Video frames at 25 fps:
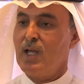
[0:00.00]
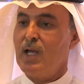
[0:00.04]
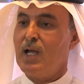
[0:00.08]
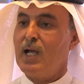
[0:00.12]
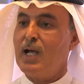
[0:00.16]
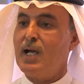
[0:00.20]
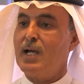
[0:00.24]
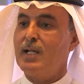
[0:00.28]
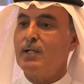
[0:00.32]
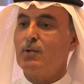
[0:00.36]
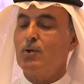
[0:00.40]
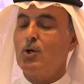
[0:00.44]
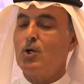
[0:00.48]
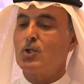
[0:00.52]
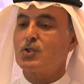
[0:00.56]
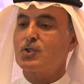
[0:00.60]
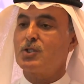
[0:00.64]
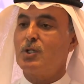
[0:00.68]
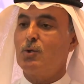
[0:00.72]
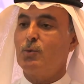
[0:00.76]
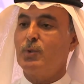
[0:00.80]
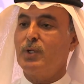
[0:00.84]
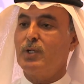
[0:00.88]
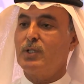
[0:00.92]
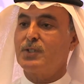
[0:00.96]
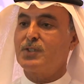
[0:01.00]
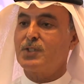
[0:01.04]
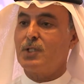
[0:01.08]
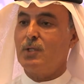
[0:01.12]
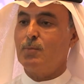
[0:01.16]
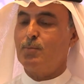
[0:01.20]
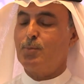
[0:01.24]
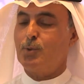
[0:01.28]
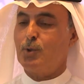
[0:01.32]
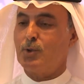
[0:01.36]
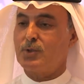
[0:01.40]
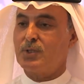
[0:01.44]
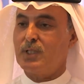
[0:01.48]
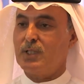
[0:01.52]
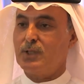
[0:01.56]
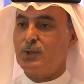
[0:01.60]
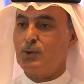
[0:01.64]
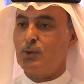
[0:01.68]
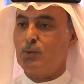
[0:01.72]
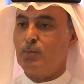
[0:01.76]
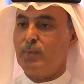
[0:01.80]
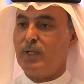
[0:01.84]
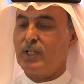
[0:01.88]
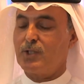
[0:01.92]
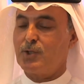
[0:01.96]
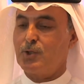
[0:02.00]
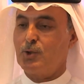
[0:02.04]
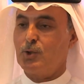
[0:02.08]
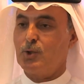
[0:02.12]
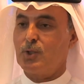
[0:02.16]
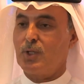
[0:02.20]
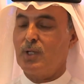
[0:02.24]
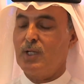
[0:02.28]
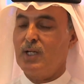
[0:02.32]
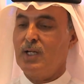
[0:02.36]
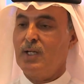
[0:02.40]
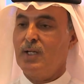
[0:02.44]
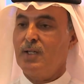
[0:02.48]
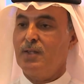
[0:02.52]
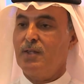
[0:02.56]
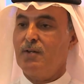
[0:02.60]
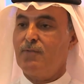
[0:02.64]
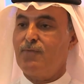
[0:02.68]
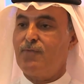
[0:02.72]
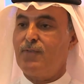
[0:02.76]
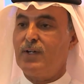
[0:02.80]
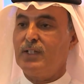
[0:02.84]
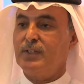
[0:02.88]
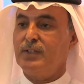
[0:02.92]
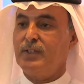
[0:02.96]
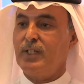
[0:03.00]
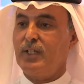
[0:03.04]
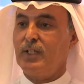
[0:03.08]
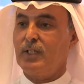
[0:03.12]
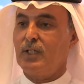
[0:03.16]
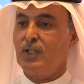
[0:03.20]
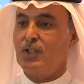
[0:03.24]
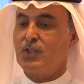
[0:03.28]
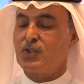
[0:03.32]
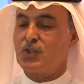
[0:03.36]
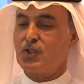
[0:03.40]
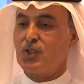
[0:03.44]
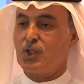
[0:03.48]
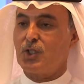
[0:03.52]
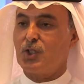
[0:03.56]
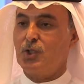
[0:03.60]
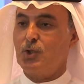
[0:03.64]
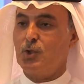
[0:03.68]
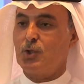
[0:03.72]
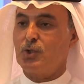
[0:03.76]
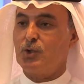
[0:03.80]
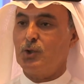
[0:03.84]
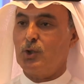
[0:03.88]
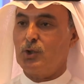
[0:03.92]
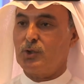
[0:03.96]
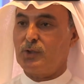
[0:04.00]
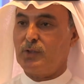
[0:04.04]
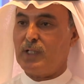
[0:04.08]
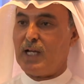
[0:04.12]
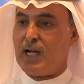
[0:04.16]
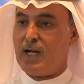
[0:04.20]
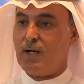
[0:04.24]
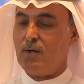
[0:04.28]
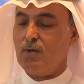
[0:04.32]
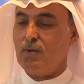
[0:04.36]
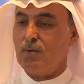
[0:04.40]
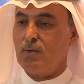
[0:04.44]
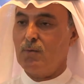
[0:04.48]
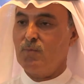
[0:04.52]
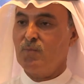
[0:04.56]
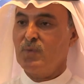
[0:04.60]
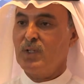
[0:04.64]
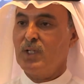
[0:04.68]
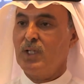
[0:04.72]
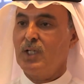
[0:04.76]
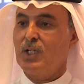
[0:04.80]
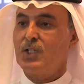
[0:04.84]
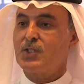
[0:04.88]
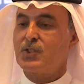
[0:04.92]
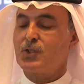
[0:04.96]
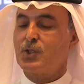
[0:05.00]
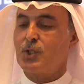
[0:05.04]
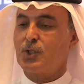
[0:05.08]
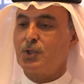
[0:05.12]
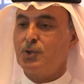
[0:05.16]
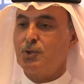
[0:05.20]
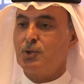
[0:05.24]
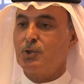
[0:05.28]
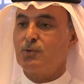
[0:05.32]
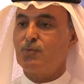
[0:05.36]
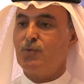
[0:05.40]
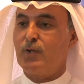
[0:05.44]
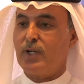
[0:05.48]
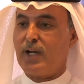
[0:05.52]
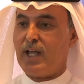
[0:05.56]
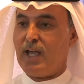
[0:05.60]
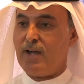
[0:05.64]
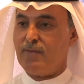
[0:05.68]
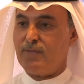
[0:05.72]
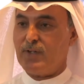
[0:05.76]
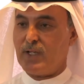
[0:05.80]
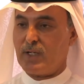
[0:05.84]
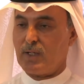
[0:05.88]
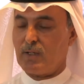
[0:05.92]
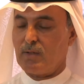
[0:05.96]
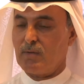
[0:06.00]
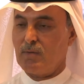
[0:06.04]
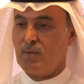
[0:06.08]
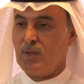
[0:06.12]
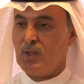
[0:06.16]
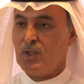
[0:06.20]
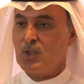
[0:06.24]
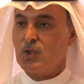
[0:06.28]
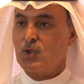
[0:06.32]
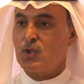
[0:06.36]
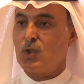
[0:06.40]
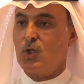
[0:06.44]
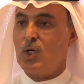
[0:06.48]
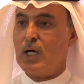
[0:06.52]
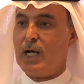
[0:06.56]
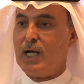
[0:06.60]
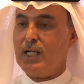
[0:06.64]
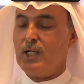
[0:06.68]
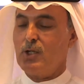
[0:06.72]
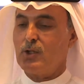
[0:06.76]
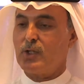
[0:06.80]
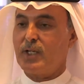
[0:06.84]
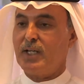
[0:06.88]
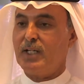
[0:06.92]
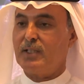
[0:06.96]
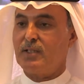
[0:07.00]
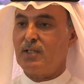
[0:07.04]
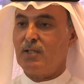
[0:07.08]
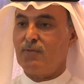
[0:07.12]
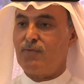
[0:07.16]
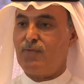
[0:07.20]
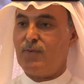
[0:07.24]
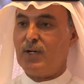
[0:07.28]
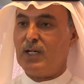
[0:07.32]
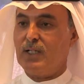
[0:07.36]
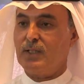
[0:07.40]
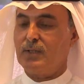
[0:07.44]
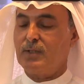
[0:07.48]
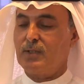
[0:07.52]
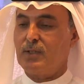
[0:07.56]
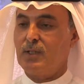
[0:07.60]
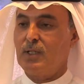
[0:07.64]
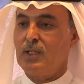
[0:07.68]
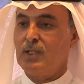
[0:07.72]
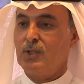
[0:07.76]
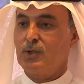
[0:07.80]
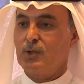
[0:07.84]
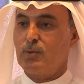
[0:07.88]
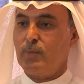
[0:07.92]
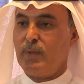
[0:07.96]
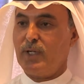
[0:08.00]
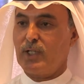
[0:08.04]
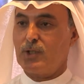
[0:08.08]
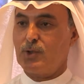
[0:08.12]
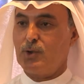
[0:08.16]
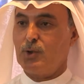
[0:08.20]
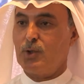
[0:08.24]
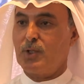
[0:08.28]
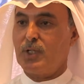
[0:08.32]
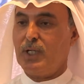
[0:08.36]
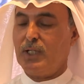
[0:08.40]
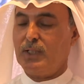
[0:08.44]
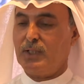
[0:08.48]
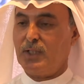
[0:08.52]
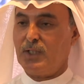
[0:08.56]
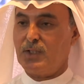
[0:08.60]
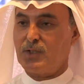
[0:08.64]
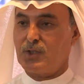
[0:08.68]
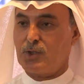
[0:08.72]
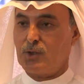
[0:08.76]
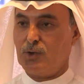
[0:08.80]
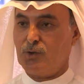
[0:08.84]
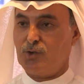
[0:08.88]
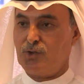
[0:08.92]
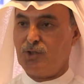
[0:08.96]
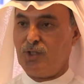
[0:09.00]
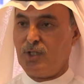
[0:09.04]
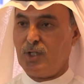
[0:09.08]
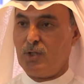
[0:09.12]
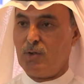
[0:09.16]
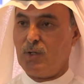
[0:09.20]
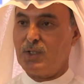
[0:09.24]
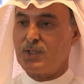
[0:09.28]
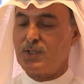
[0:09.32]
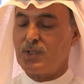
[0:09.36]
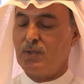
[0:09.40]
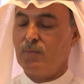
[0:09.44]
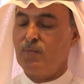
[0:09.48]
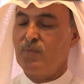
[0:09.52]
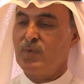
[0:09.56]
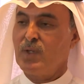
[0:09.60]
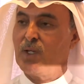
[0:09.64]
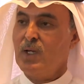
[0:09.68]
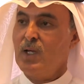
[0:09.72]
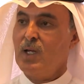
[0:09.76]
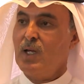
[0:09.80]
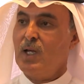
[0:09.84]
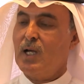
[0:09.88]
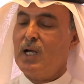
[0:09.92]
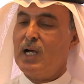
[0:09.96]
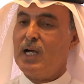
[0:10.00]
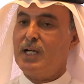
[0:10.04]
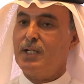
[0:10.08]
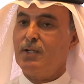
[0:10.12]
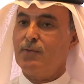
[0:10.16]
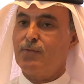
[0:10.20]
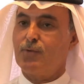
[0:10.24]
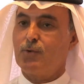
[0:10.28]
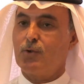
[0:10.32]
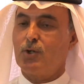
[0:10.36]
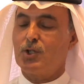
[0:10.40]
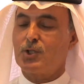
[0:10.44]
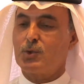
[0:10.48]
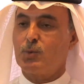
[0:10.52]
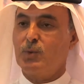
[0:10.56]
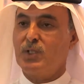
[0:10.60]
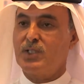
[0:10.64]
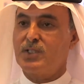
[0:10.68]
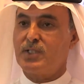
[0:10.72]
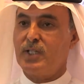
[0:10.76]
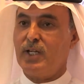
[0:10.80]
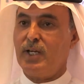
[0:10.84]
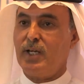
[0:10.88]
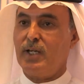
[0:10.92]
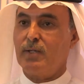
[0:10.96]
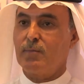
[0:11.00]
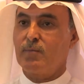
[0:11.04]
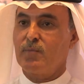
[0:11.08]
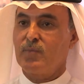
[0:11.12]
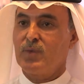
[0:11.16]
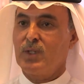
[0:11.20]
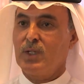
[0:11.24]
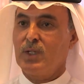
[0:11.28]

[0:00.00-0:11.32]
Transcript: And also we, it's important to make sure the funding is secured, not now, it's secured forever. So allocate the fund to make sure it is continuous. And of course we say,